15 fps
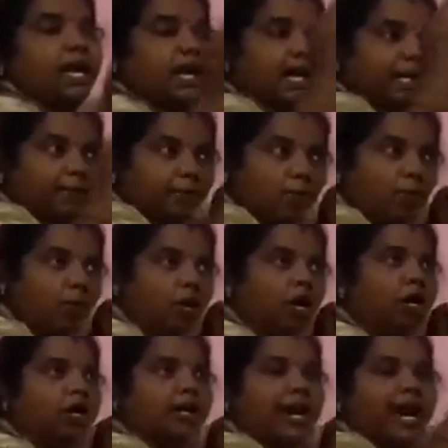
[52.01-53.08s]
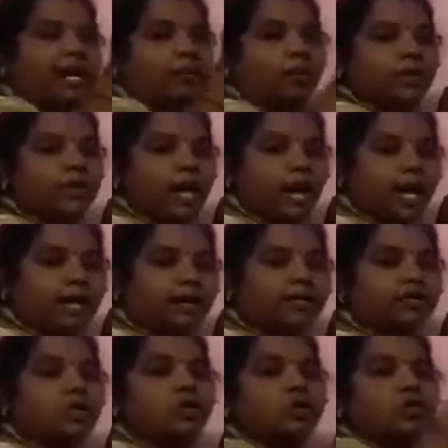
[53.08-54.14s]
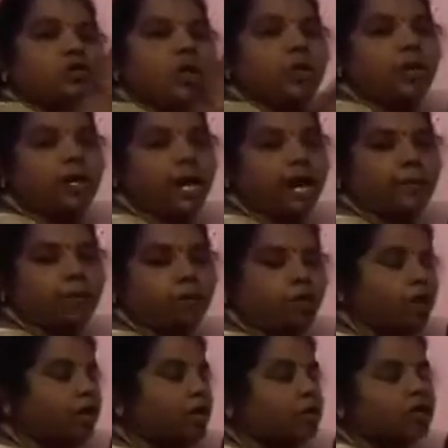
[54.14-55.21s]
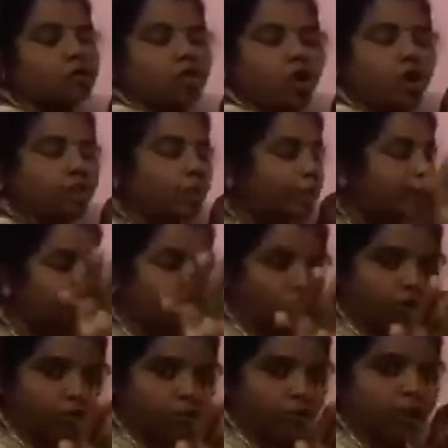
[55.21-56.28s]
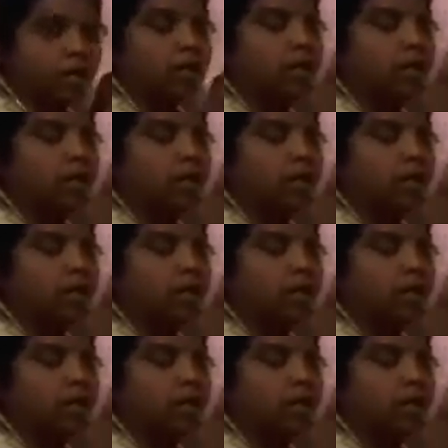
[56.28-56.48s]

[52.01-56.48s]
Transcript: Like boron react with the hydrogen to form a diboron. It is not been possible.